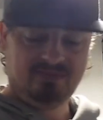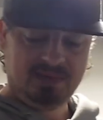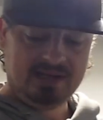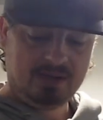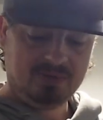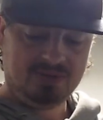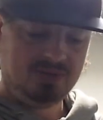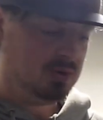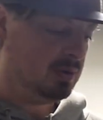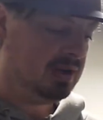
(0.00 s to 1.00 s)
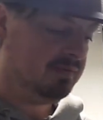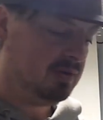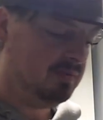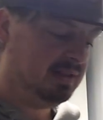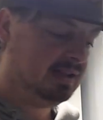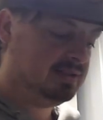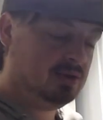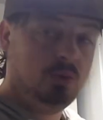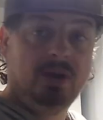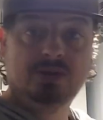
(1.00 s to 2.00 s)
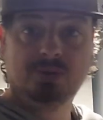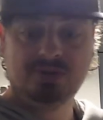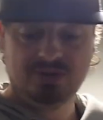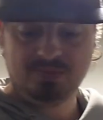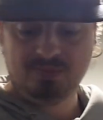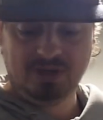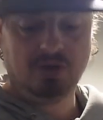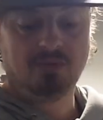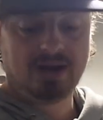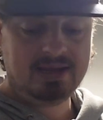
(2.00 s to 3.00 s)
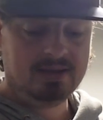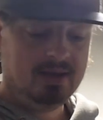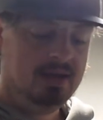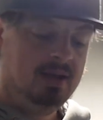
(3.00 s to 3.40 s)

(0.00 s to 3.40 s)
of being able to do it whenever over the last two weeks, which has been great.